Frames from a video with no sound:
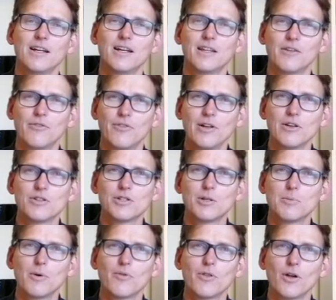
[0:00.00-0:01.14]
and the
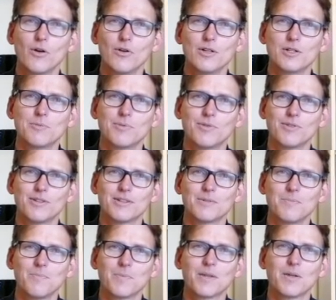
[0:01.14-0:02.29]
fellowship of the Holy Spirit
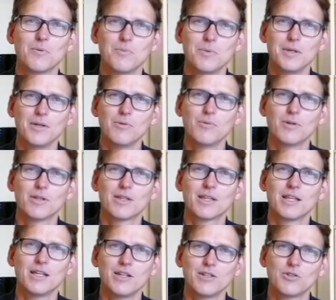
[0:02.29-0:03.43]
be with
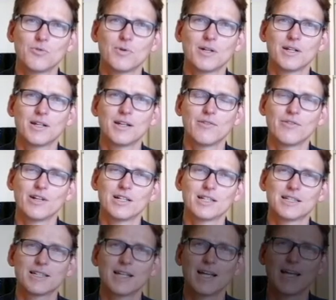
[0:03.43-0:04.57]
each one of
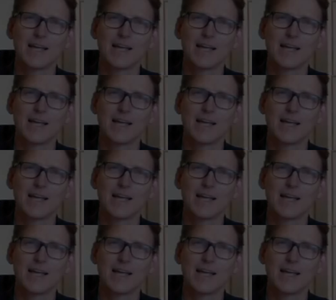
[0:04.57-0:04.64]
us.